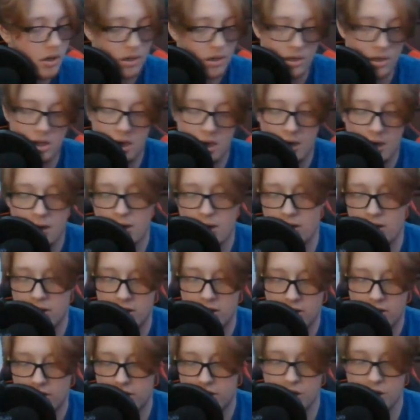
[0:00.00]

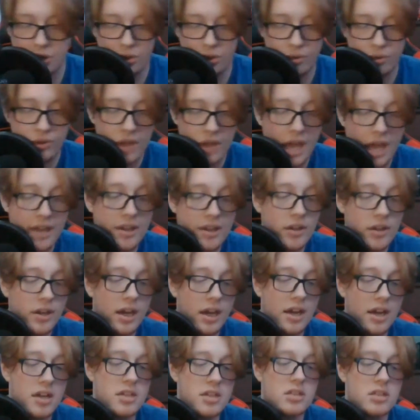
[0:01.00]
Uh, so thank you
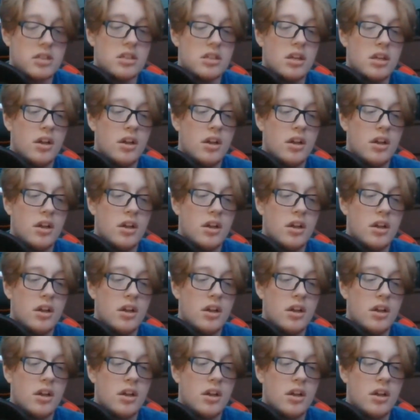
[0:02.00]
guys